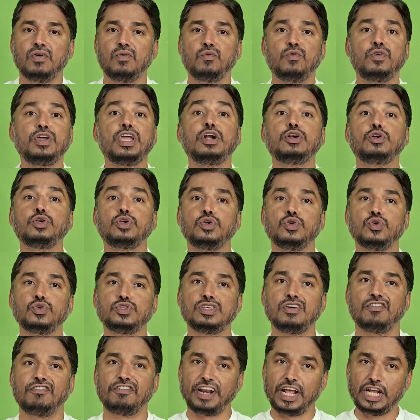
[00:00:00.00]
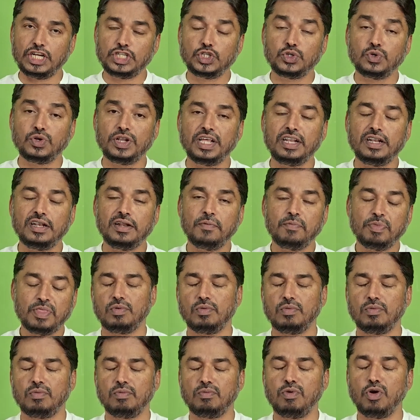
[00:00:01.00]
we have to use a fresh urine.
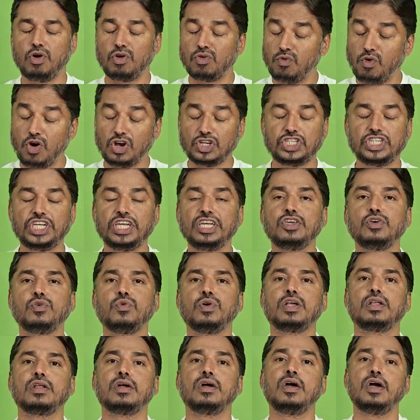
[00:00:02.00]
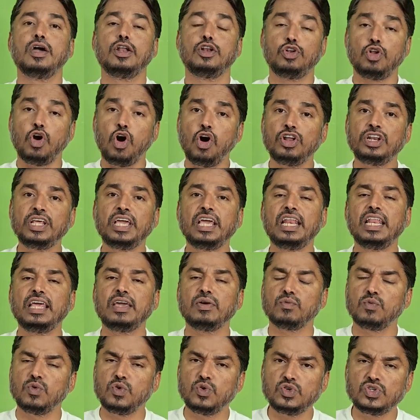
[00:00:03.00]
For washing your
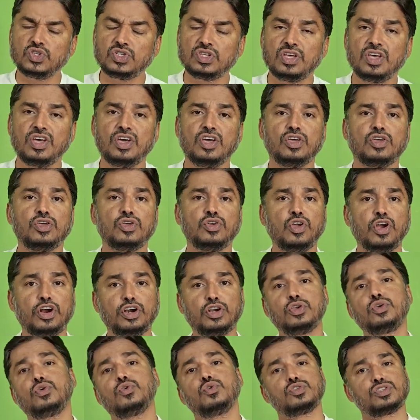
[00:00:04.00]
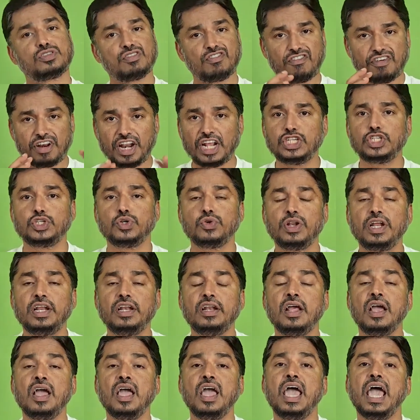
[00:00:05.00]
non-healing wounds, you have to use fresh
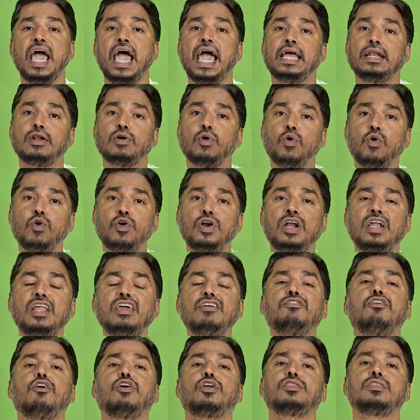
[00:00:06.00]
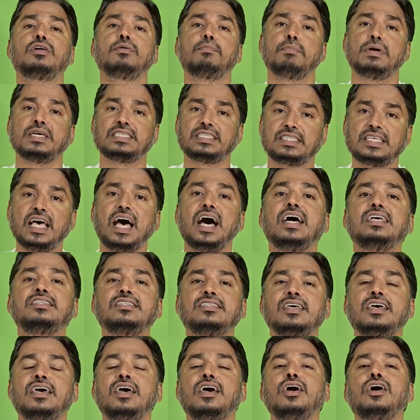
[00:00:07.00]
urine, and only for the massage
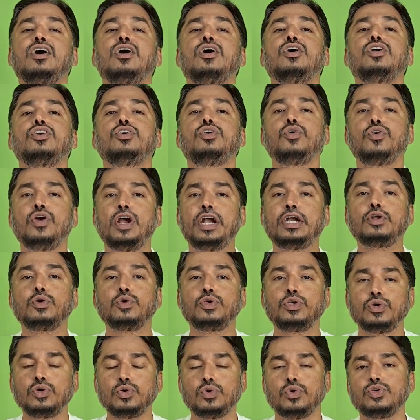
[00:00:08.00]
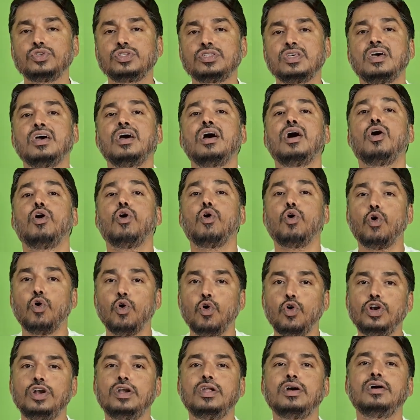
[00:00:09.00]
you have to use
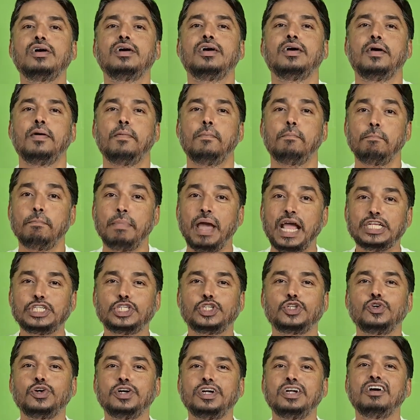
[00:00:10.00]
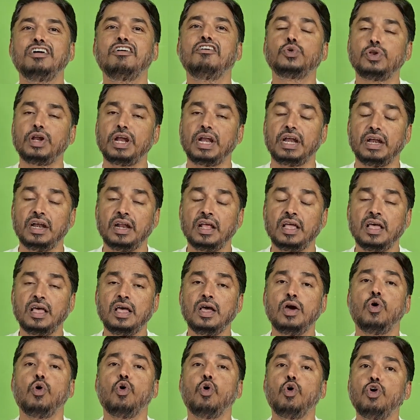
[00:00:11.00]
old matured urine.
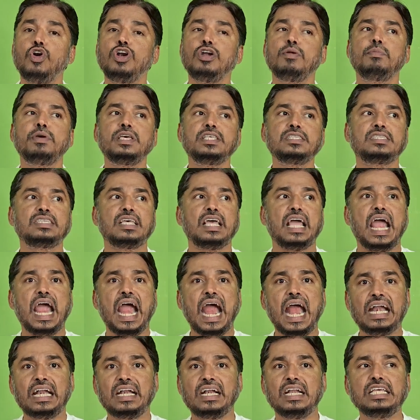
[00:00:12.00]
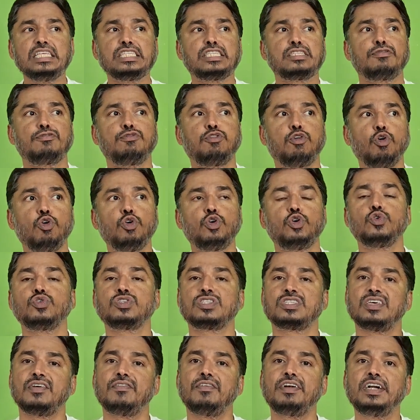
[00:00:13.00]
Old means at least 4 to
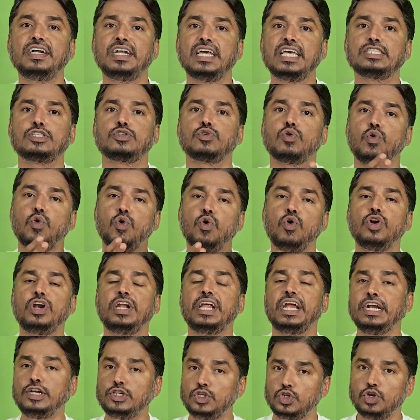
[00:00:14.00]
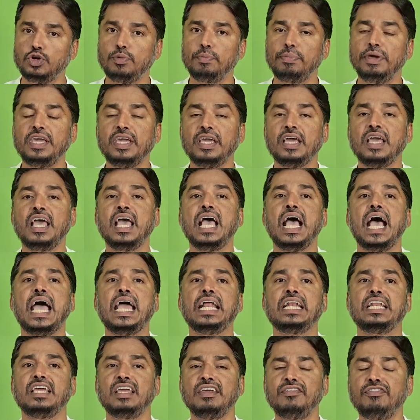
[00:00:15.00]
7 days old it should be,
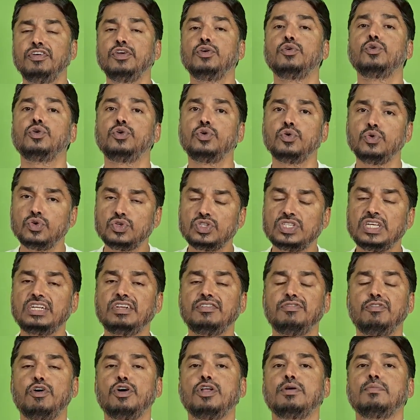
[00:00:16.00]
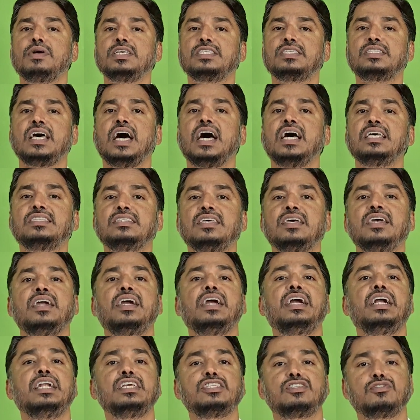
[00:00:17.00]
and if you use it for a massage,
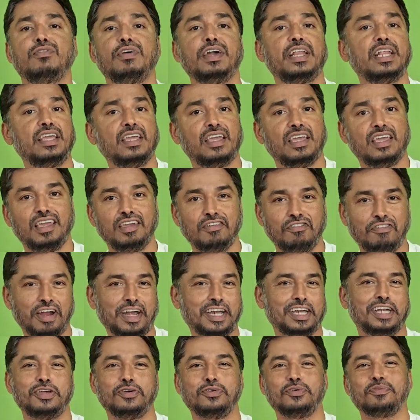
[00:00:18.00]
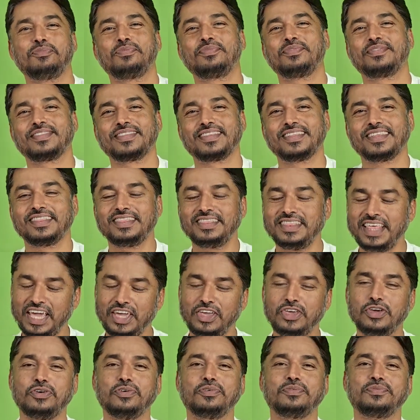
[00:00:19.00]
it is very effective. Thank
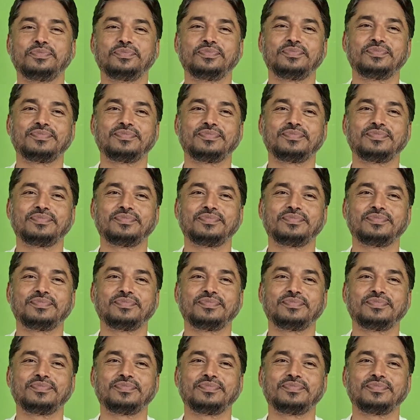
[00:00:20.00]
you.